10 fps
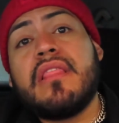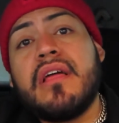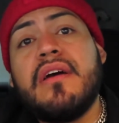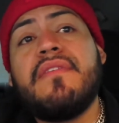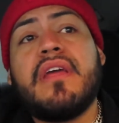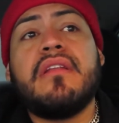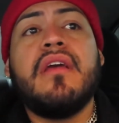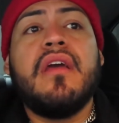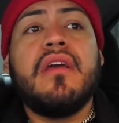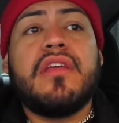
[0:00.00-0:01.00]
in love, and
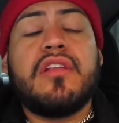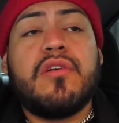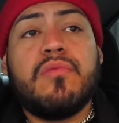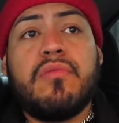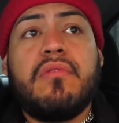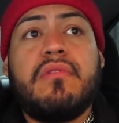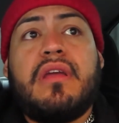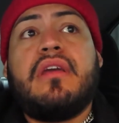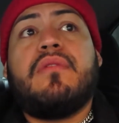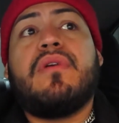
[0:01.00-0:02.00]
you know,
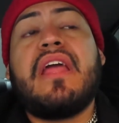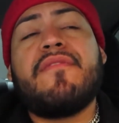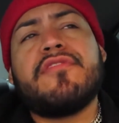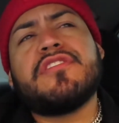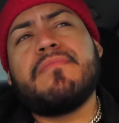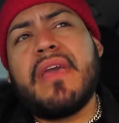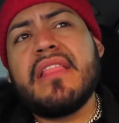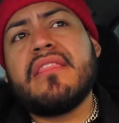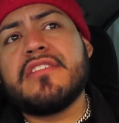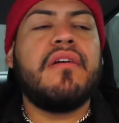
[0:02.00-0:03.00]
when I first
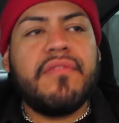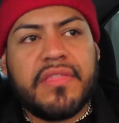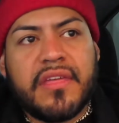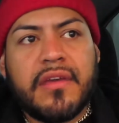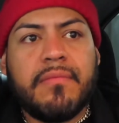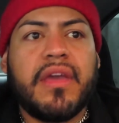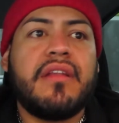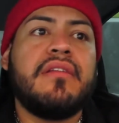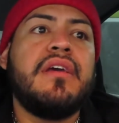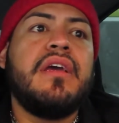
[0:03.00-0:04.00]
met, in love with him,
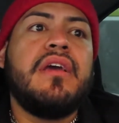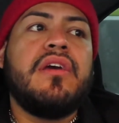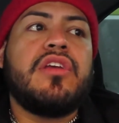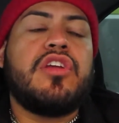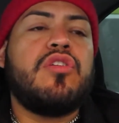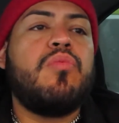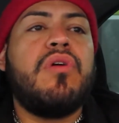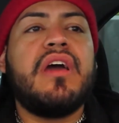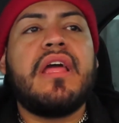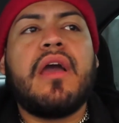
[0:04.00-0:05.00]
and you know
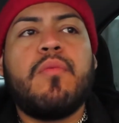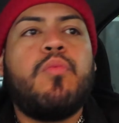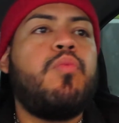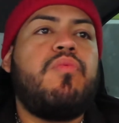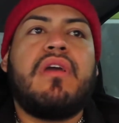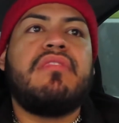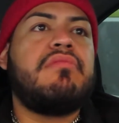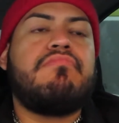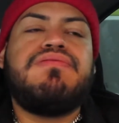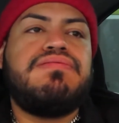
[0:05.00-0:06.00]
what, and
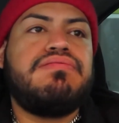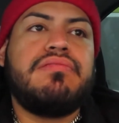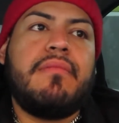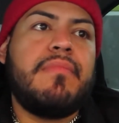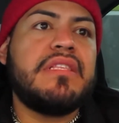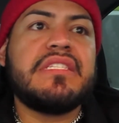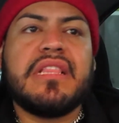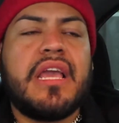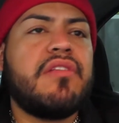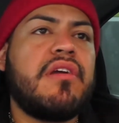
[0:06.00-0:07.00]
months
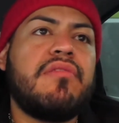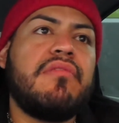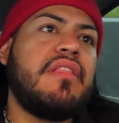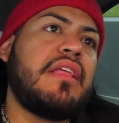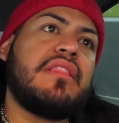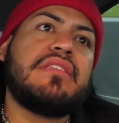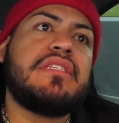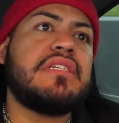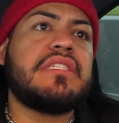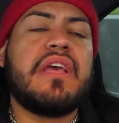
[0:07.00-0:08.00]
later, I don't know, like the
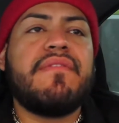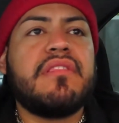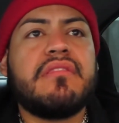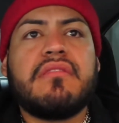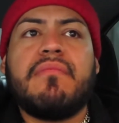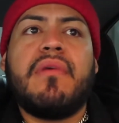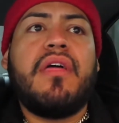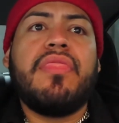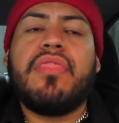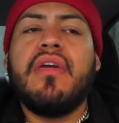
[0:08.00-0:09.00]
sixth, seventh
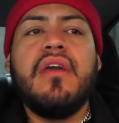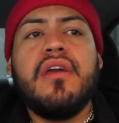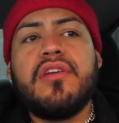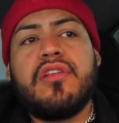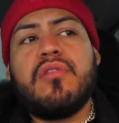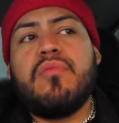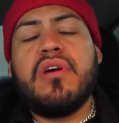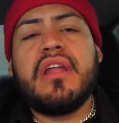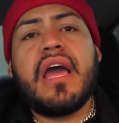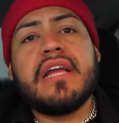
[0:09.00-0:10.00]
month, you know
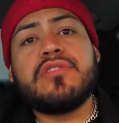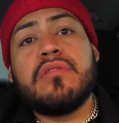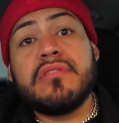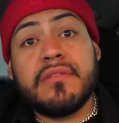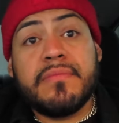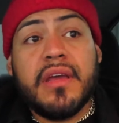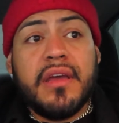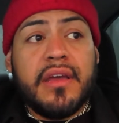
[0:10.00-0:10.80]
what? I told him,